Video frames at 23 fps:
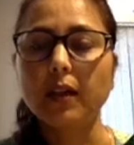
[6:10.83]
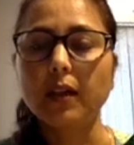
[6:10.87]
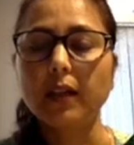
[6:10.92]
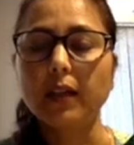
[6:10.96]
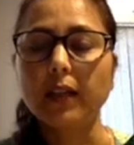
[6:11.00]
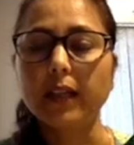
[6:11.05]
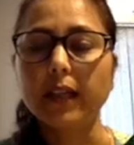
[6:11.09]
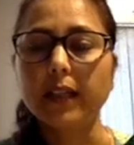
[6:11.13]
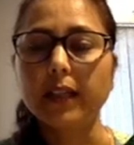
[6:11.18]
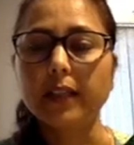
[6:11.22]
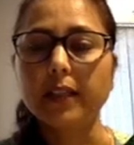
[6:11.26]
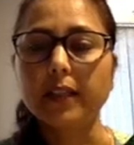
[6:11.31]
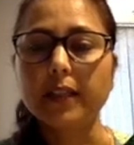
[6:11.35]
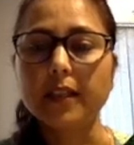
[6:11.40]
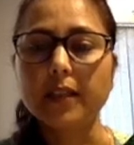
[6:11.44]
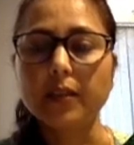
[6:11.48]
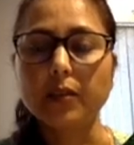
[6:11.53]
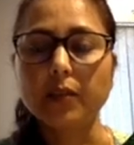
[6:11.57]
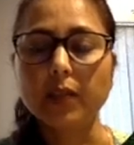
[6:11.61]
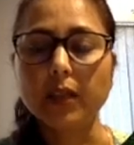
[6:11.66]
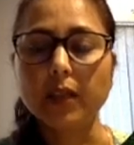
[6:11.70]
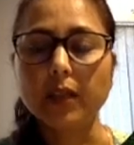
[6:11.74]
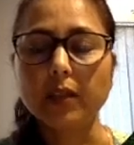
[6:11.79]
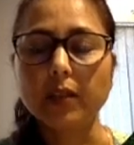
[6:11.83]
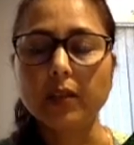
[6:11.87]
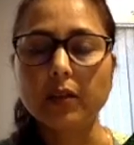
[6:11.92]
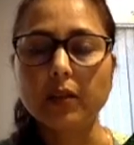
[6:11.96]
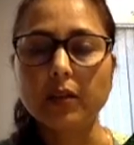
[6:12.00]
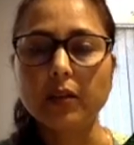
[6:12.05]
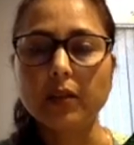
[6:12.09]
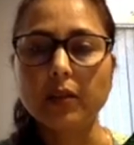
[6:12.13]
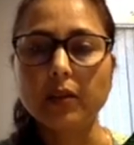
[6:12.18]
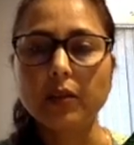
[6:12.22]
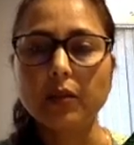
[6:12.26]
like this, you can
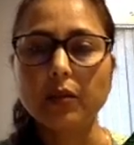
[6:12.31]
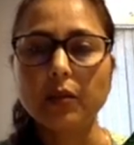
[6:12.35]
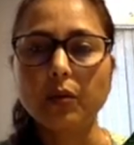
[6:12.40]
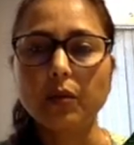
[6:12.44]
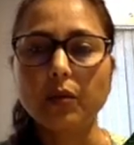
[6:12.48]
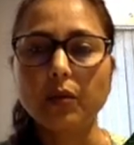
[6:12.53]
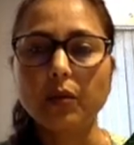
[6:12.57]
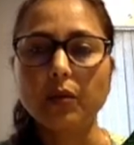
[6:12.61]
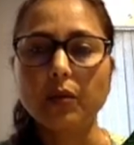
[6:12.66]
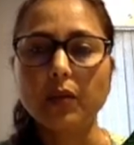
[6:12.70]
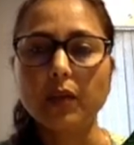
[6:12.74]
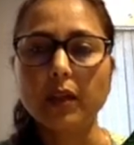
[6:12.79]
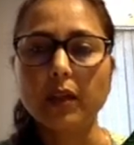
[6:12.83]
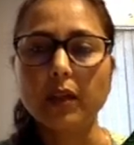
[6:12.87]
go,